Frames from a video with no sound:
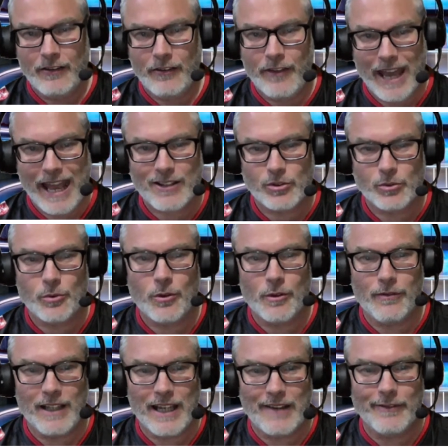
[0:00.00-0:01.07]
that sort
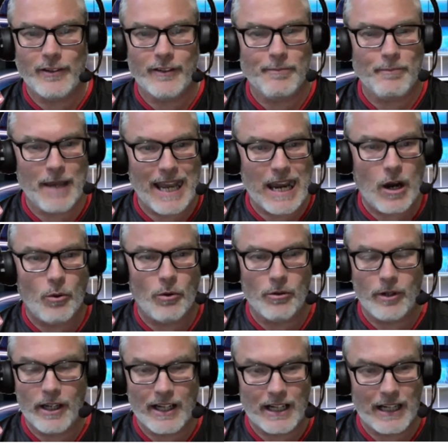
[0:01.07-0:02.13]
of level of
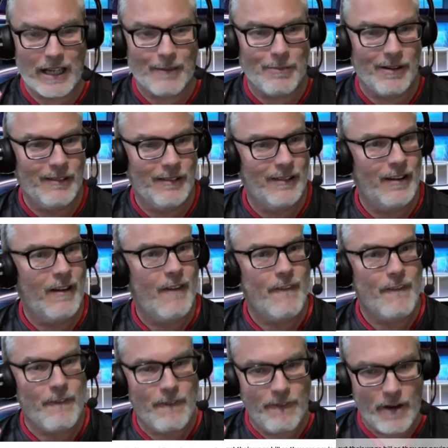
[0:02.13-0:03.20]
power at a club.
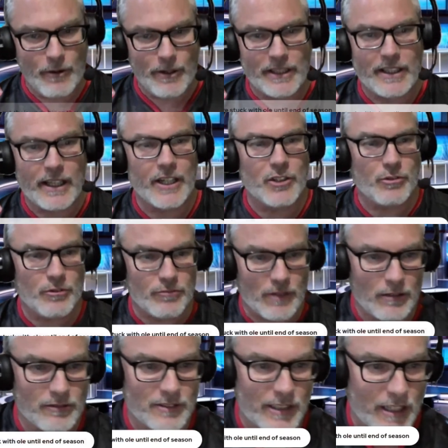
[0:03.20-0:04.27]
Very dangerous
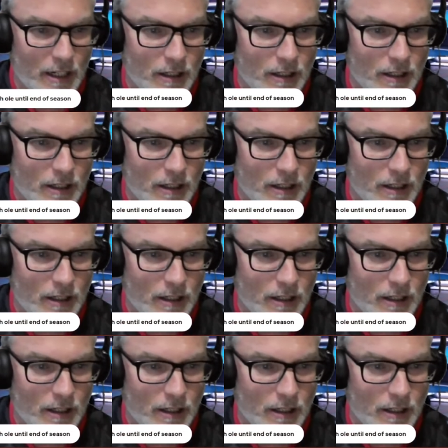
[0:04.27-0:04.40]
road to